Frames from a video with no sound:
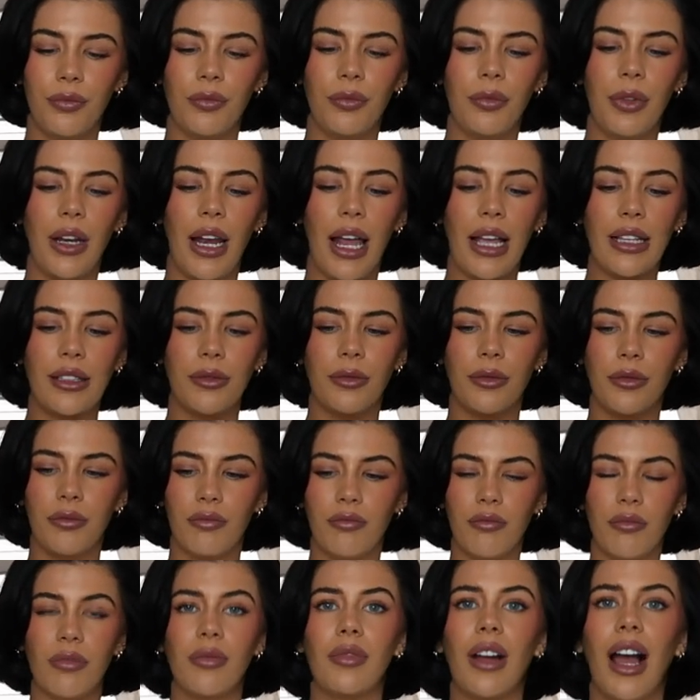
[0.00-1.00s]
let
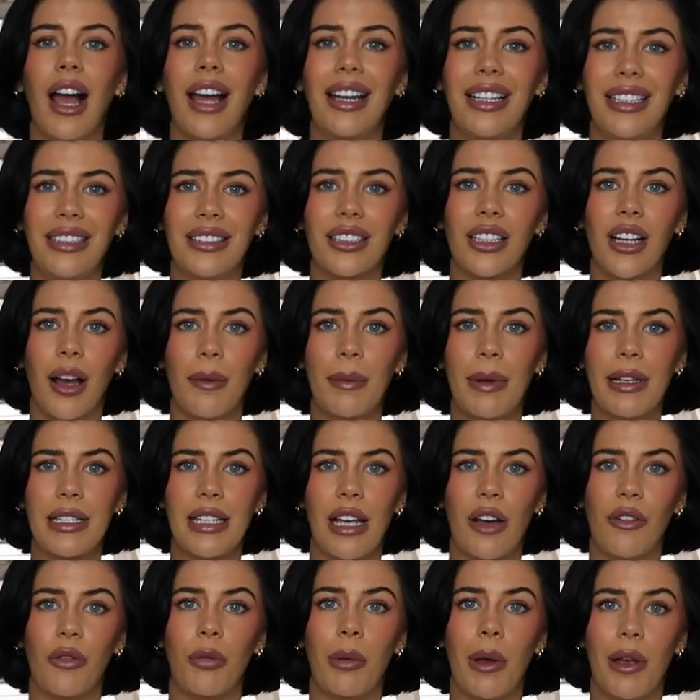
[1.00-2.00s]
I need to cut
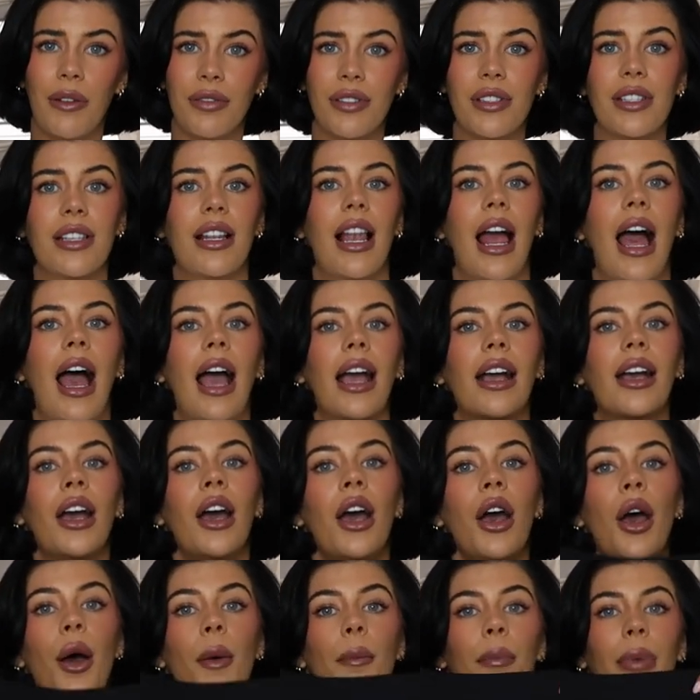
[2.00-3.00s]
myself a bit of slack
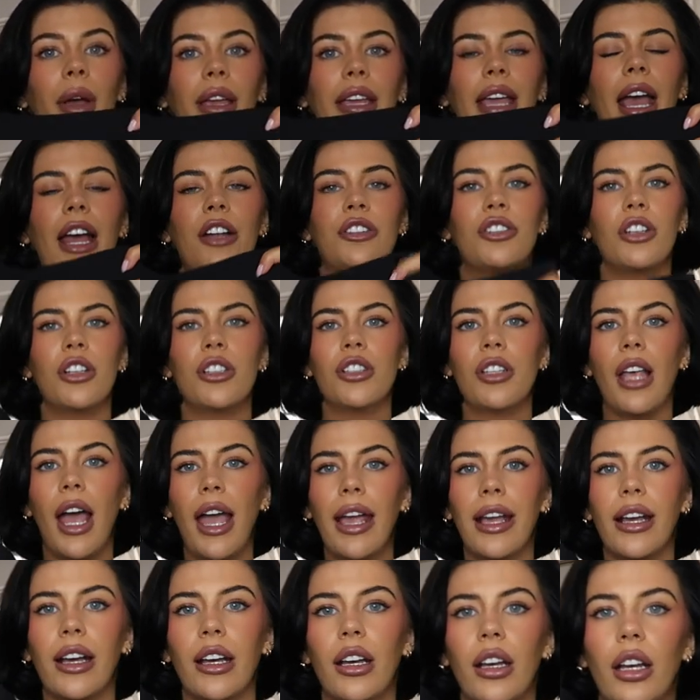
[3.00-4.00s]
but yeah just
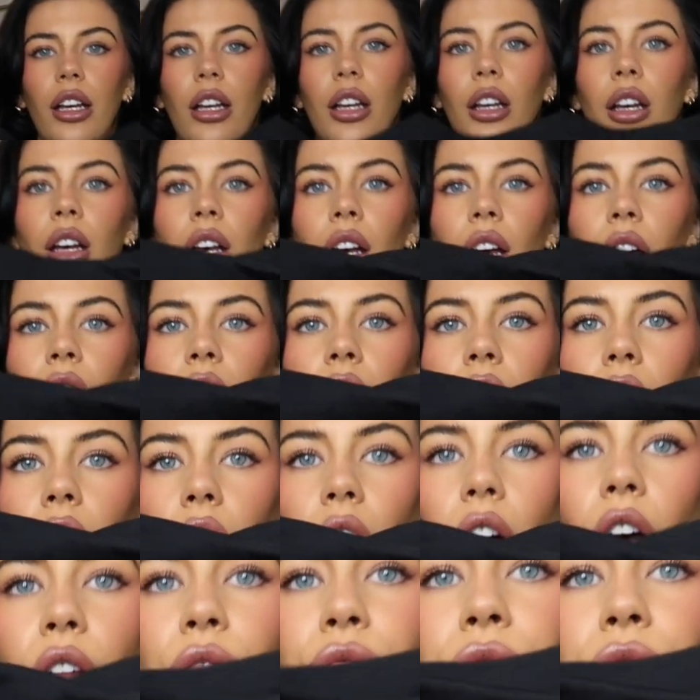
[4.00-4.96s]
like a